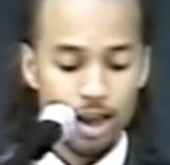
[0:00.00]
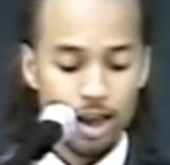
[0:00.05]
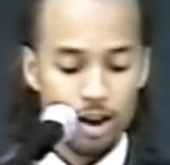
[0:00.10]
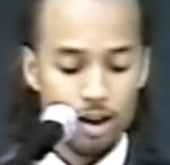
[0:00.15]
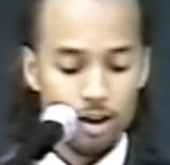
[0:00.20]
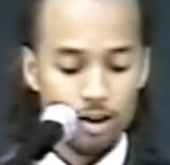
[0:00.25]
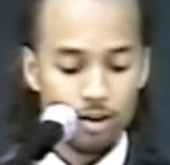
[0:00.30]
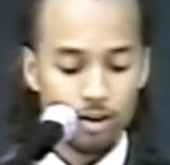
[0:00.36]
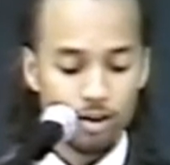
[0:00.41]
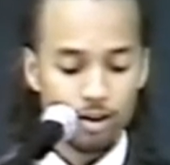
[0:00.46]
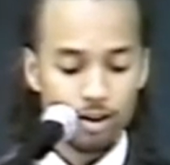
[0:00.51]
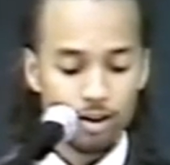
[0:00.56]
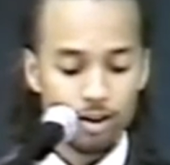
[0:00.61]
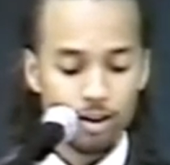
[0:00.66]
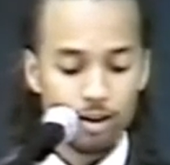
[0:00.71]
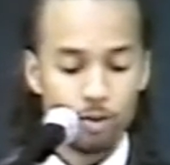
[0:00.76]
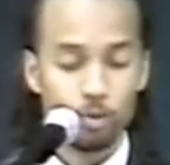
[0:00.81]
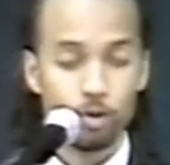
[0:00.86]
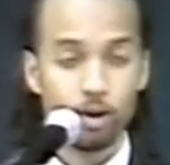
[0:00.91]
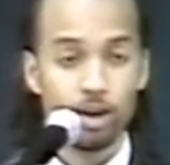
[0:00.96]
Now,
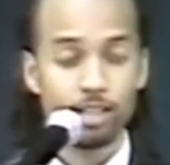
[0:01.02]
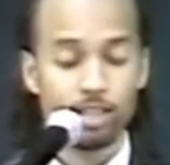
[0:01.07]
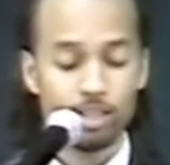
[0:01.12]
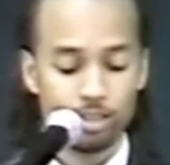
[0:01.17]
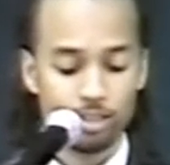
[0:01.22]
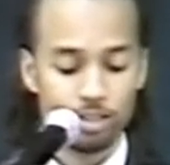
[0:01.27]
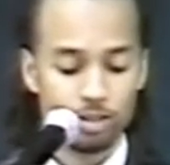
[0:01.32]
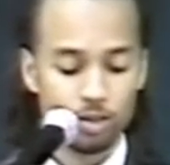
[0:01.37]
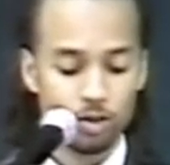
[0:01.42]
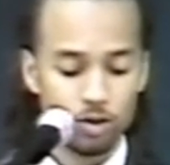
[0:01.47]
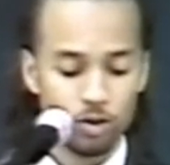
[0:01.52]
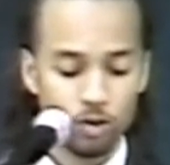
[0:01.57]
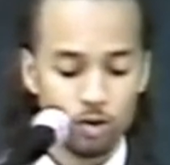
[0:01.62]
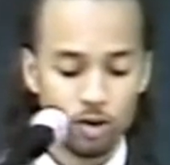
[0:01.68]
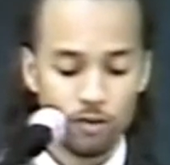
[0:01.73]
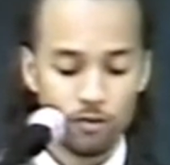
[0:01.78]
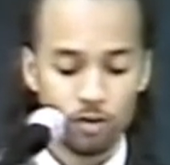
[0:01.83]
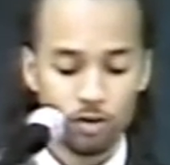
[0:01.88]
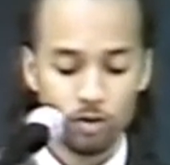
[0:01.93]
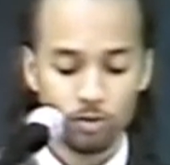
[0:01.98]
bringing this to
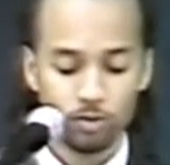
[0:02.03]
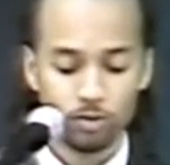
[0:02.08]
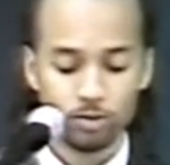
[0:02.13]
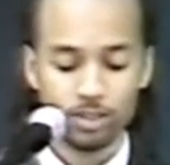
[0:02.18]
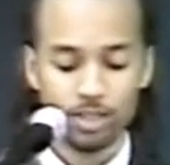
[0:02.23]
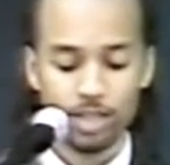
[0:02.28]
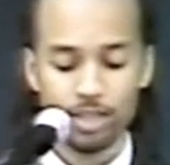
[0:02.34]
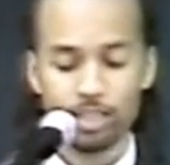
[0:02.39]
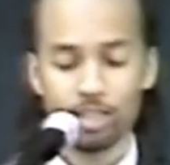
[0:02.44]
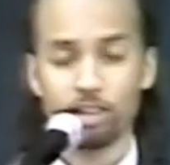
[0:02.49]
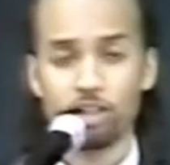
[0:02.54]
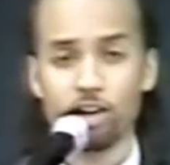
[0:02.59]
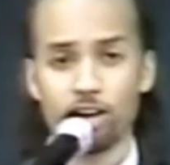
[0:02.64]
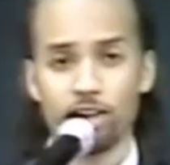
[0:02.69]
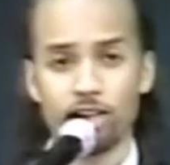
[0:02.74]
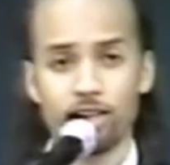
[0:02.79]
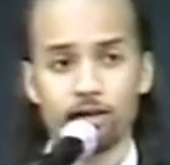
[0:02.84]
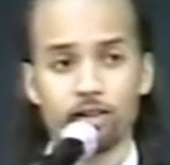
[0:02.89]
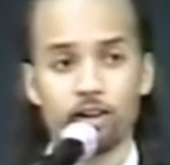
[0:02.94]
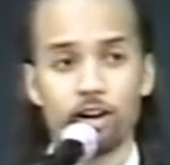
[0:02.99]
school, if you studying
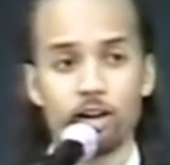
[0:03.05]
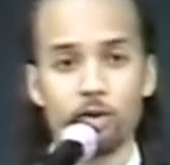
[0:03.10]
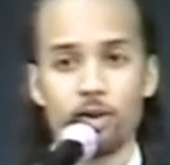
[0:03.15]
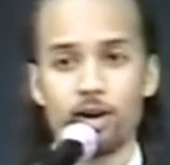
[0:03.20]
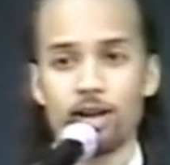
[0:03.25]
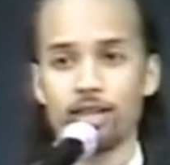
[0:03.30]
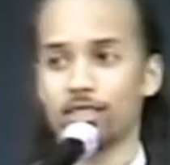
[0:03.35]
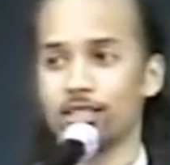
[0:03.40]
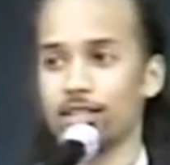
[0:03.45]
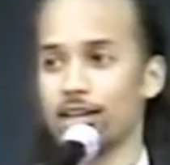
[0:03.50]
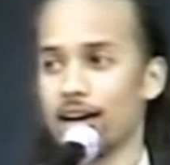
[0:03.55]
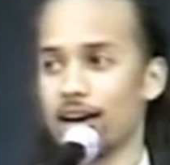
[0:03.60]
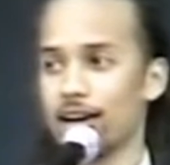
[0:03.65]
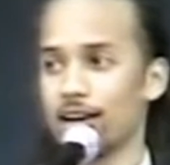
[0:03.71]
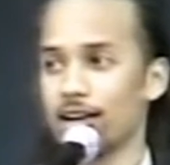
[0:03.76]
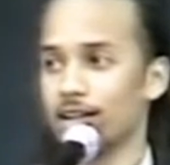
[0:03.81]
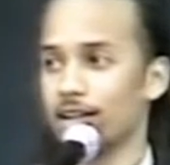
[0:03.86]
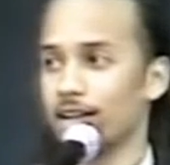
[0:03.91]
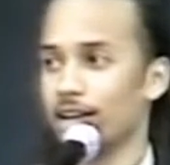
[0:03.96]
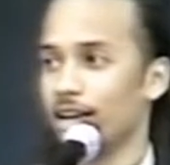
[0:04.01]
30 minutes a
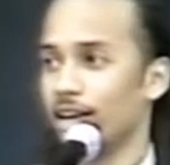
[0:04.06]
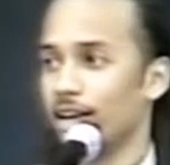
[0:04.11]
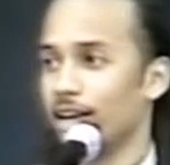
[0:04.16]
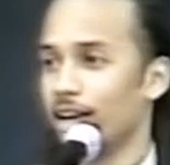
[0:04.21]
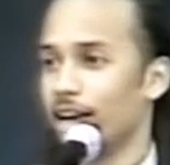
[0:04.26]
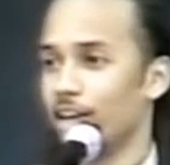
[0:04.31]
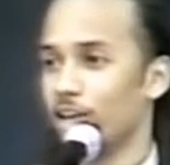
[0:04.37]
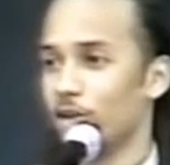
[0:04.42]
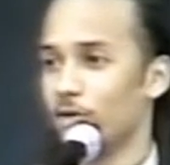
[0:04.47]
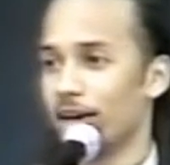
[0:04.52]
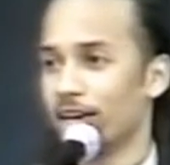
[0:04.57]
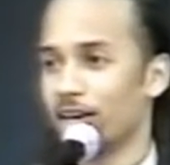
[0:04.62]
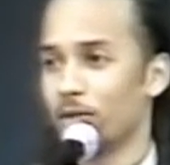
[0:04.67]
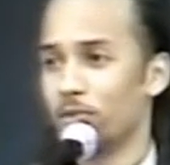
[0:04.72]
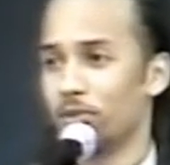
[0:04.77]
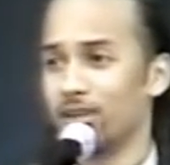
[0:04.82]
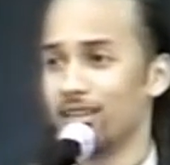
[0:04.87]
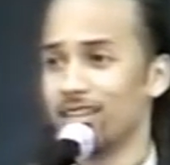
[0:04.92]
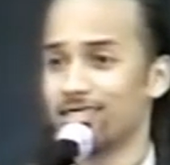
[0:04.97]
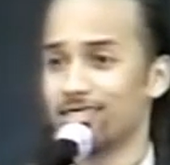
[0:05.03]
night, and you
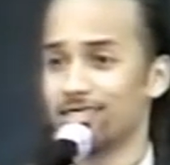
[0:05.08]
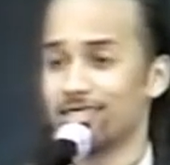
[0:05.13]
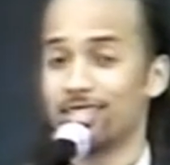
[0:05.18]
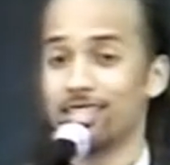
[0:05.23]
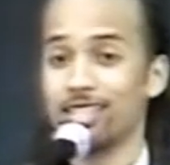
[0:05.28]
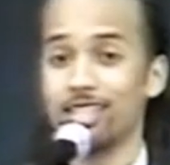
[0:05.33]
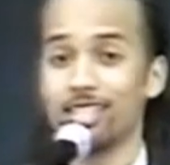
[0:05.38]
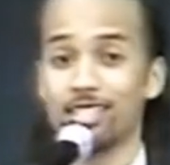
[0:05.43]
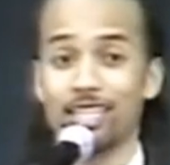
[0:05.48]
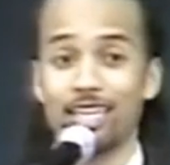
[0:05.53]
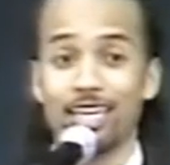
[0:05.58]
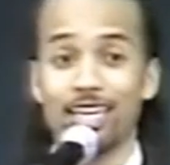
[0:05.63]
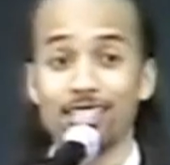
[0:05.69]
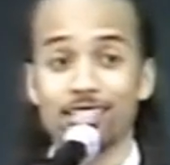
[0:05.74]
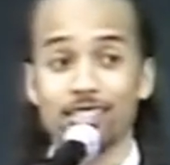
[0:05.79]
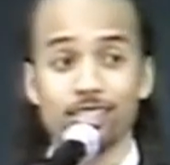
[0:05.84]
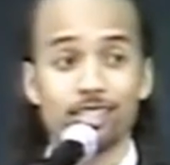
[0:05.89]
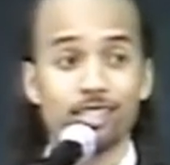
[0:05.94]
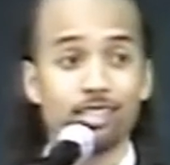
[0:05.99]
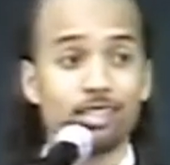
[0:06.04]
making B's and C's
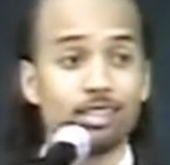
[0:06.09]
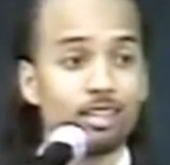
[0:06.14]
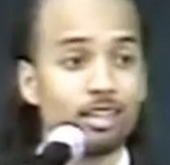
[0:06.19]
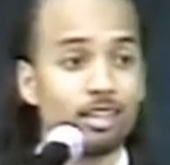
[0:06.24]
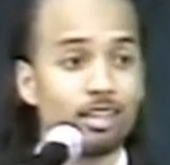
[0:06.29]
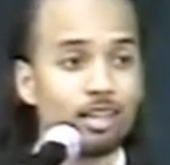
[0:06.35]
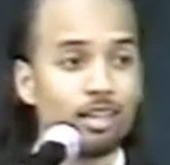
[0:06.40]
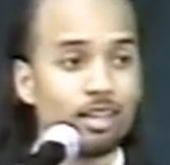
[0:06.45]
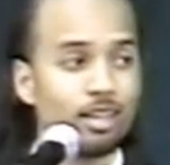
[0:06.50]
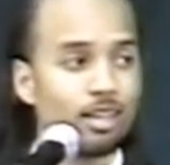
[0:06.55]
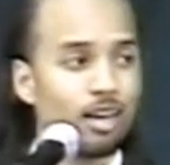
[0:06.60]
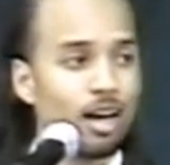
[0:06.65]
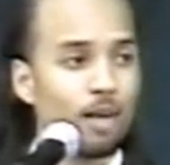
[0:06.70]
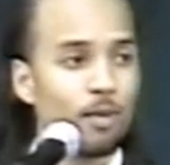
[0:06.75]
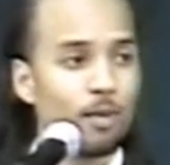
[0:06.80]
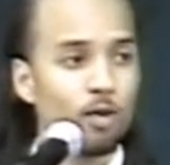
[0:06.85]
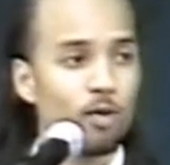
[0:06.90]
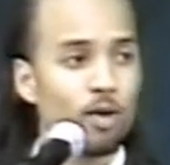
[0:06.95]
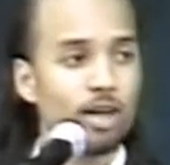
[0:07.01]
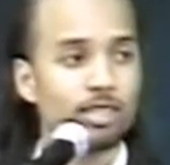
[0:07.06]
easily,
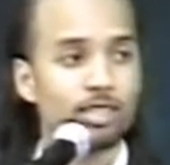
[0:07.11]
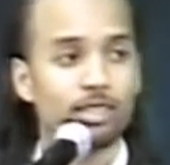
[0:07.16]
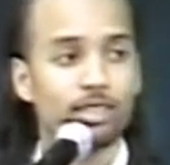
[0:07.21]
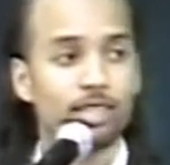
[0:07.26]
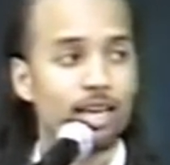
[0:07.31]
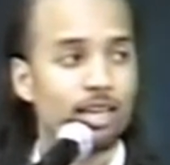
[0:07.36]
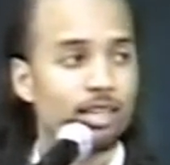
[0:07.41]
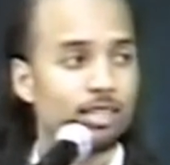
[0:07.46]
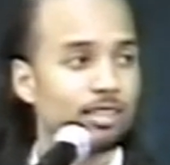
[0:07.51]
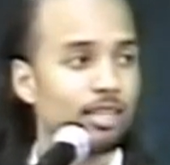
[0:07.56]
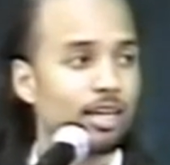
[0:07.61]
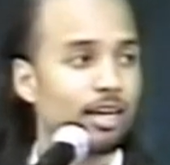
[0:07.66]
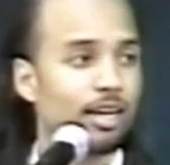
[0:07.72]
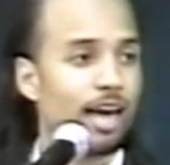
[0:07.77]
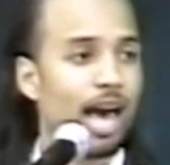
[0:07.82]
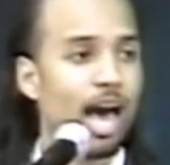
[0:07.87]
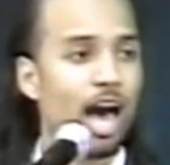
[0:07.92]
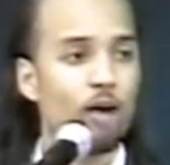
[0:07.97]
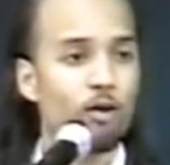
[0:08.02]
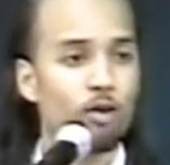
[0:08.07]
what does it take to
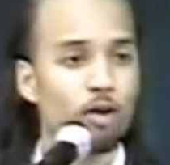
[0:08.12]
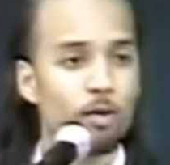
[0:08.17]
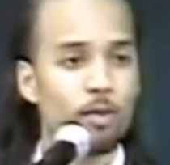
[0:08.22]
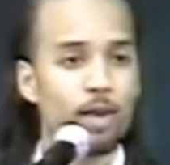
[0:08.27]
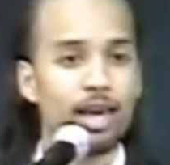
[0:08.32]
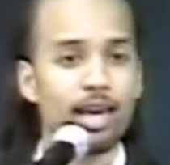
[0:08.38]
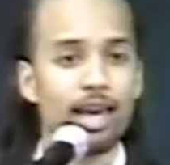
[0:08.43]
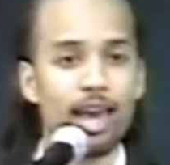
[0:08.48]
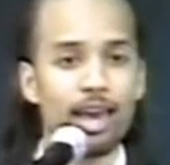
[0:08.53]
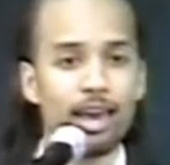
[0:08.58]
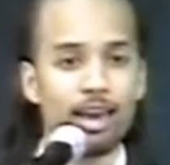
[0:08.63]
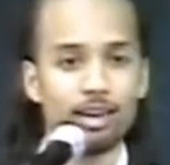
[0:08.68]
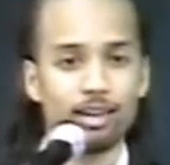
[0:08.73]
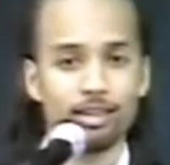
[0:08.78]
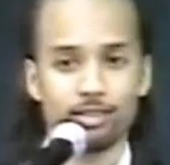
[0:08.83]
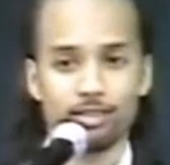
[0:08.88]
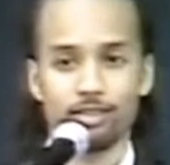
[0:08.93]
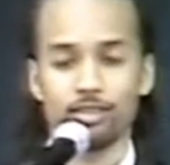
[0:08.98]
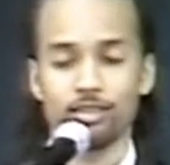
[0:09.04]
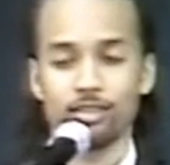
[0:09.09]
study an hour and make
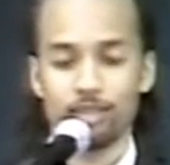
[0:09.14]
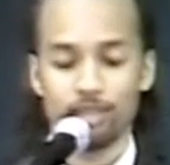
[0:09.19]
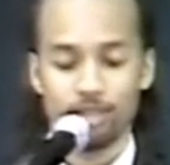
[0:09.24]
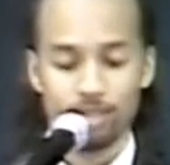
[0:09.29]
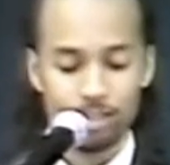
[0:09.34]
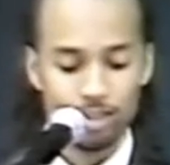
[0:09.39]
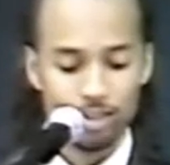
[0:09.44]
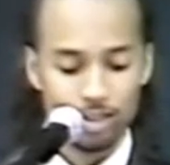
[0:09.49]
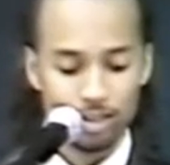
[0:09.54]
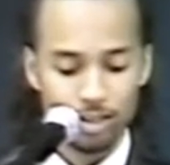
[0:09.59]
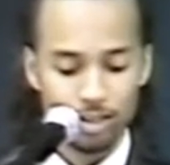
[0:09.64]
A's?